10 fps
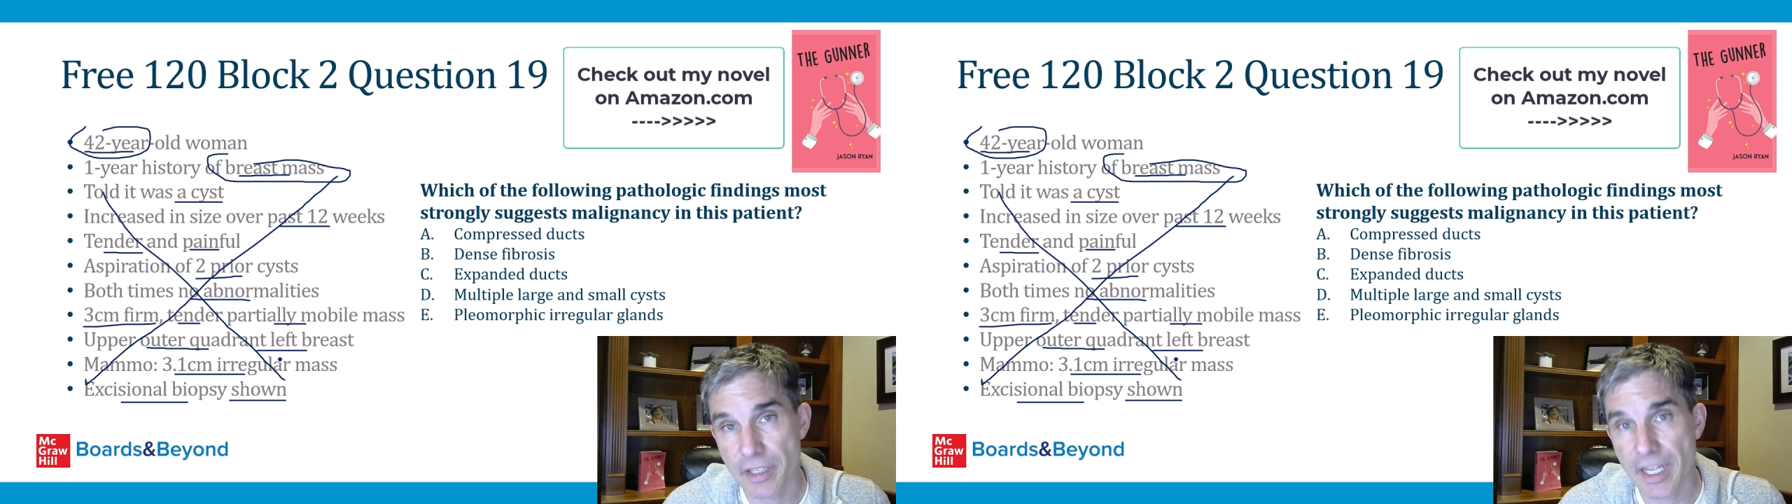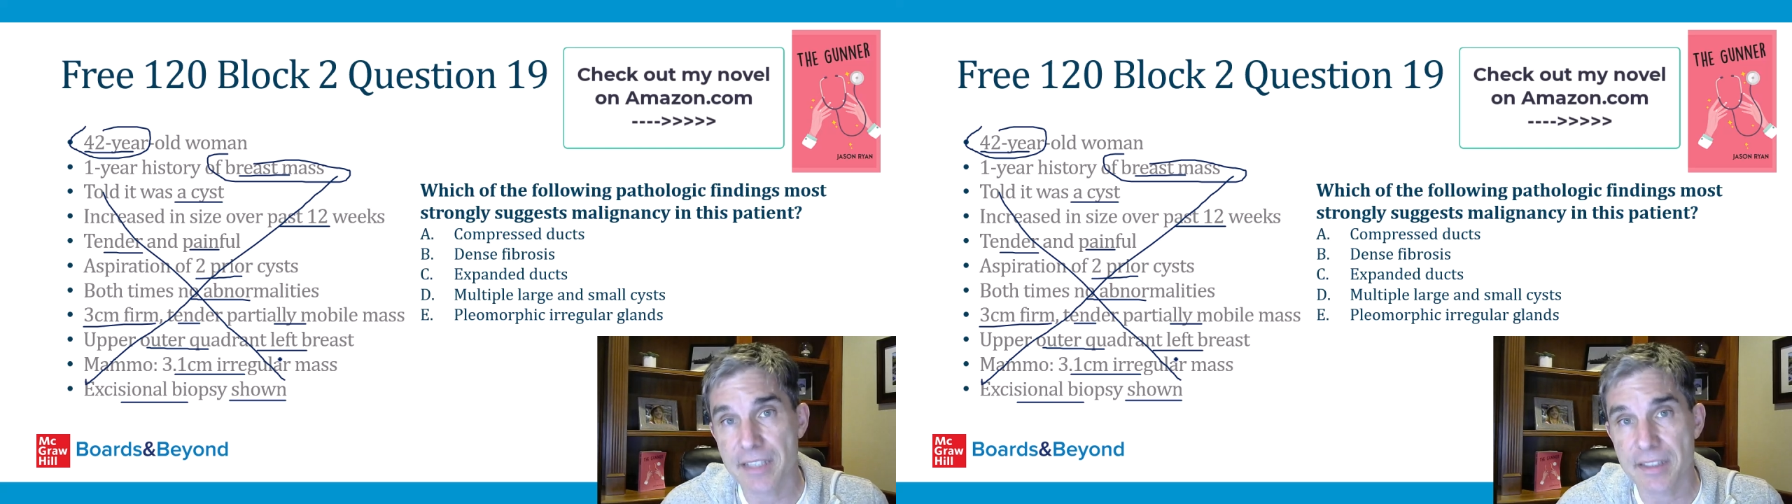
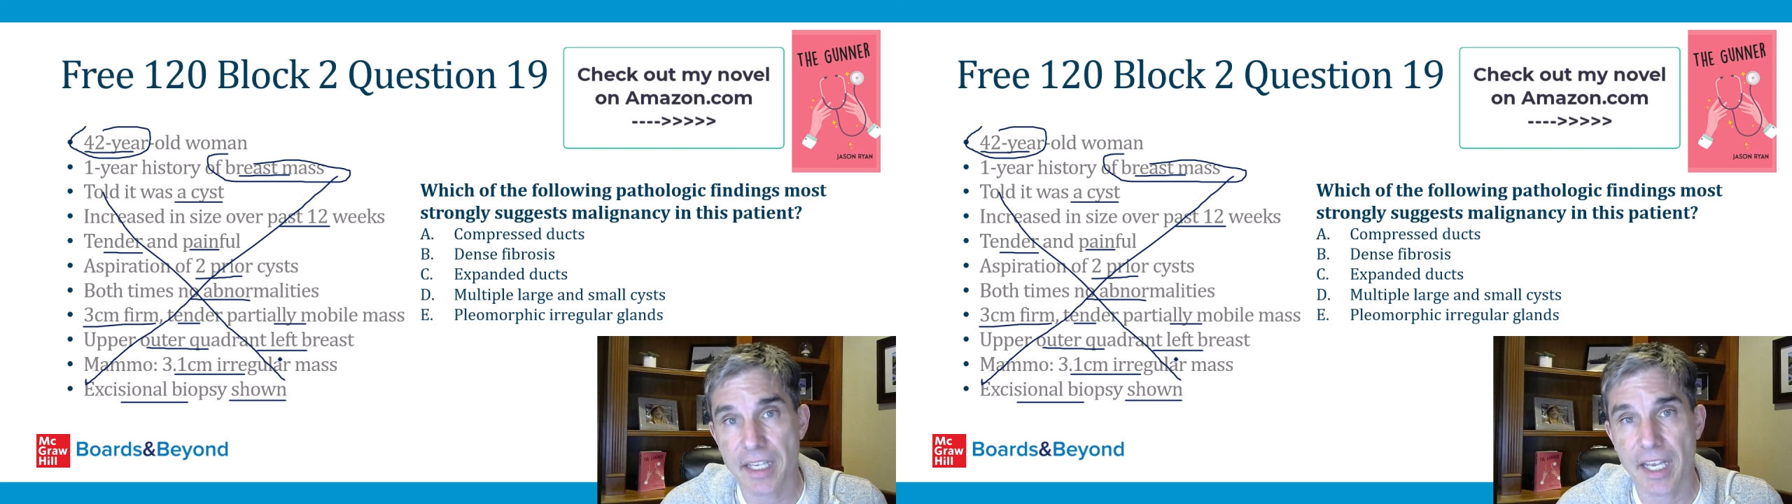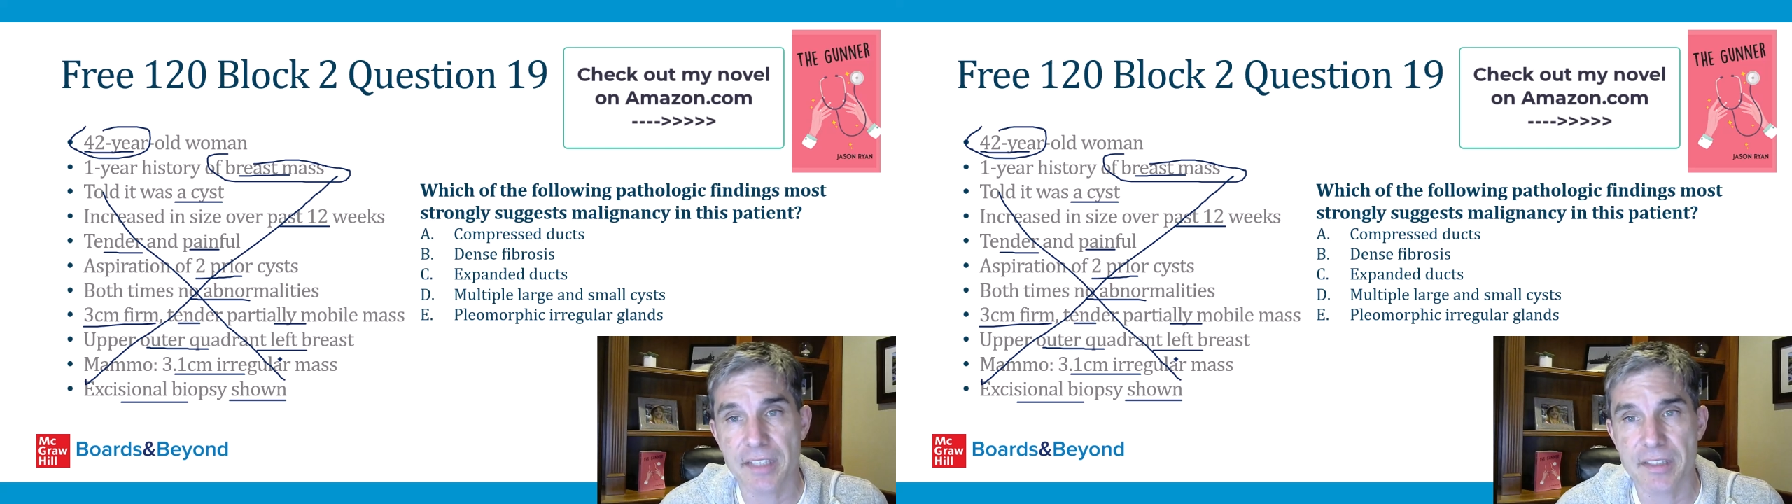And that's the
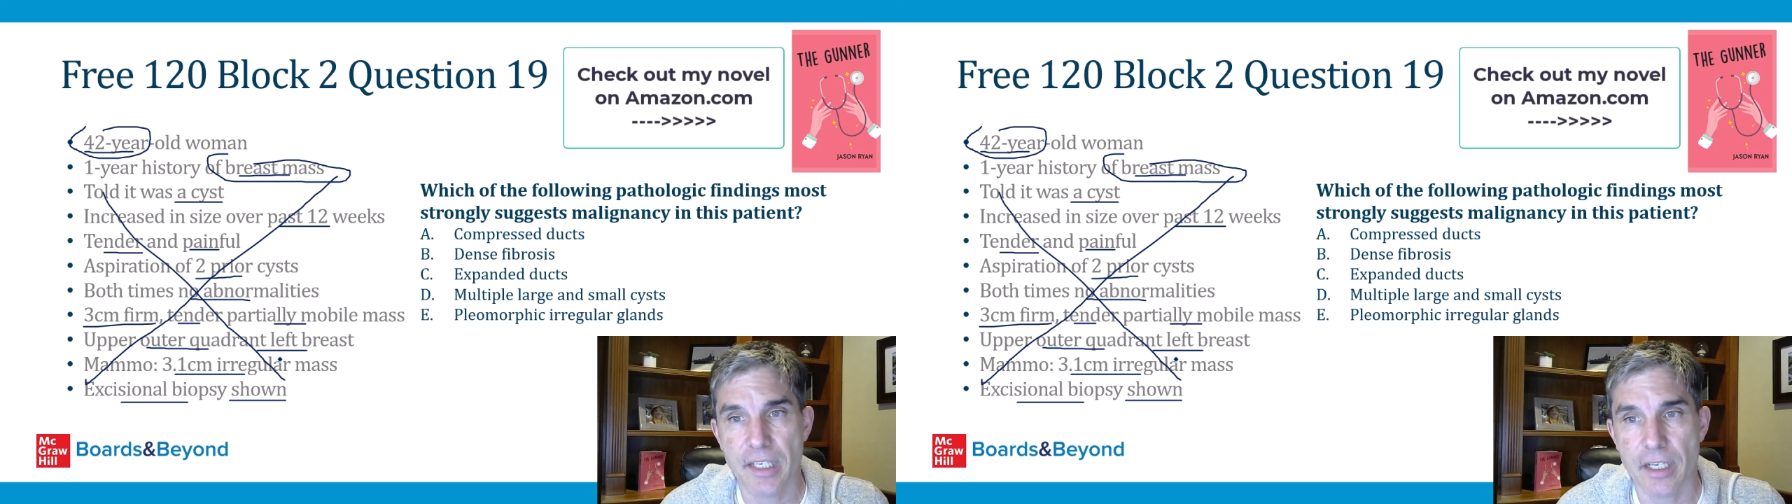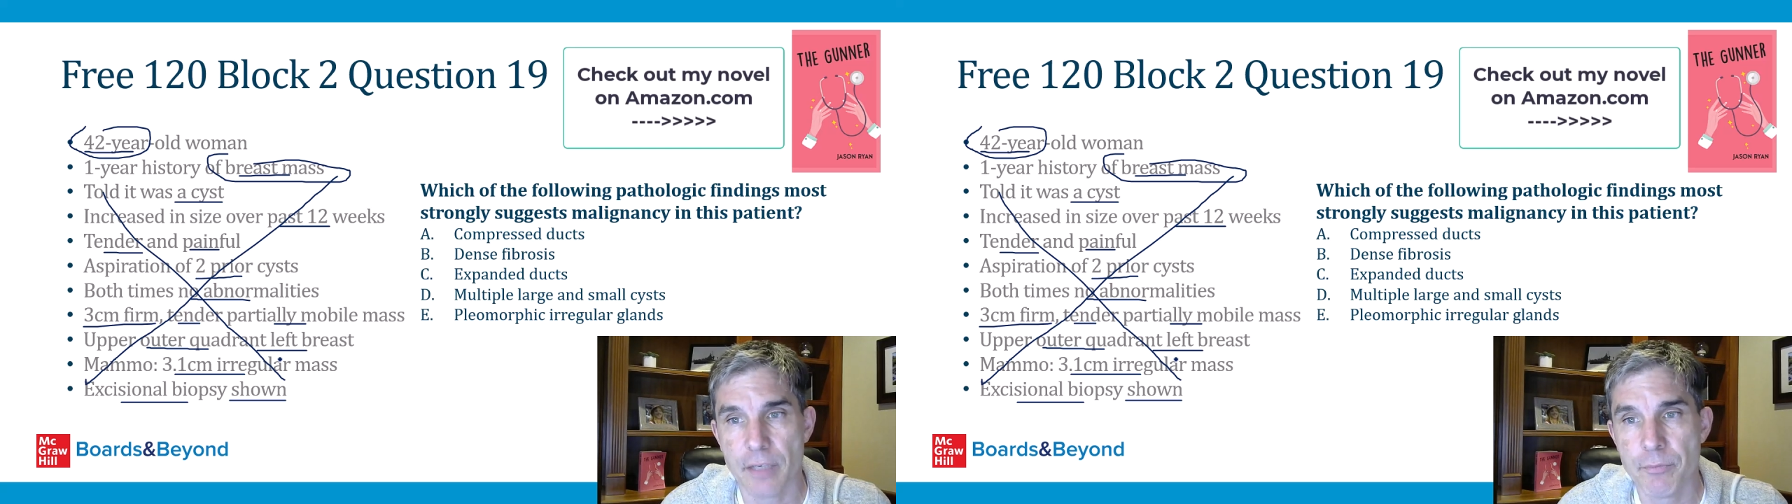case
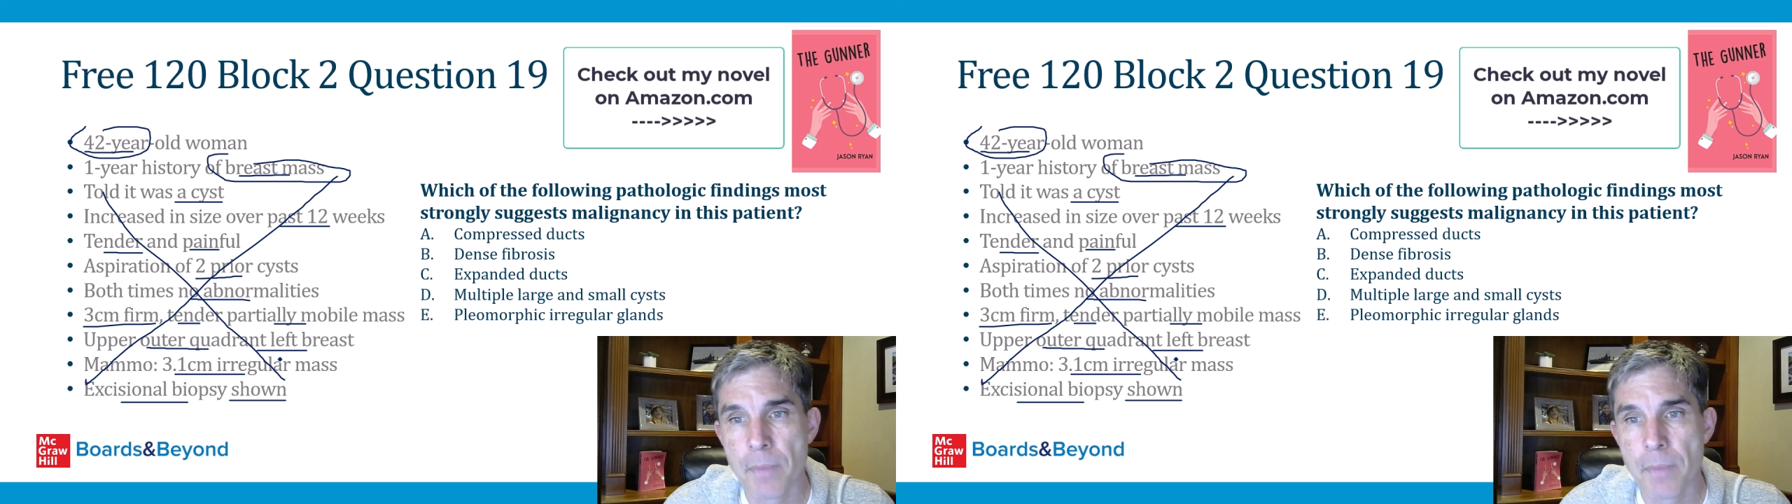here.